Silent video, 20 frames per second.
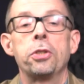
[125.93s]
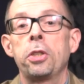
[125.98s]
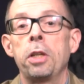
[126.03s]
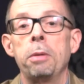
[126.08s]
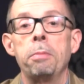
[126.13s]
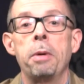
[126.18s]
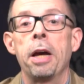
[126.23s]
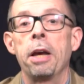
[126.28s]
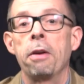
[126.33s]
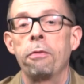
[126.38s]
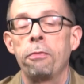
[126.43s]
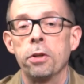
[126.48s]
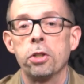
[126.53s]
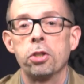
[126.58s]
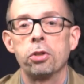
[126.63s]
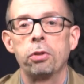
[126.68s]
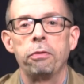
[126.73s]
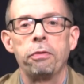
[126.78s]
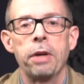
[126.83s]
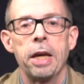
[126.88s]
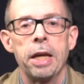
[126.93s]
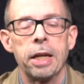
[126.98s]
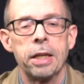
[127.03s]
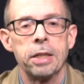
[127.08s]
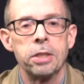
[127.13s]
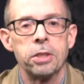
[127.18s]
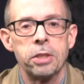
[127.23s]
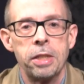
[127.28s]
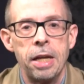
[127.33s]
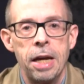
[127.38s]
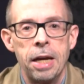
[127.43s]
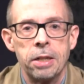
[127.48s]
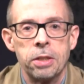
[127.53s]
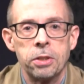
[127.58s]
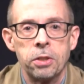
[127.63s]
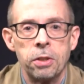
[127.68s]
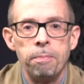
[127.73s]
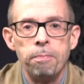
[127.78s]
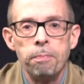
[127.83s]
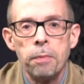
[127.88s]
semi official Vatican
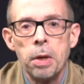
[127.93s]
status,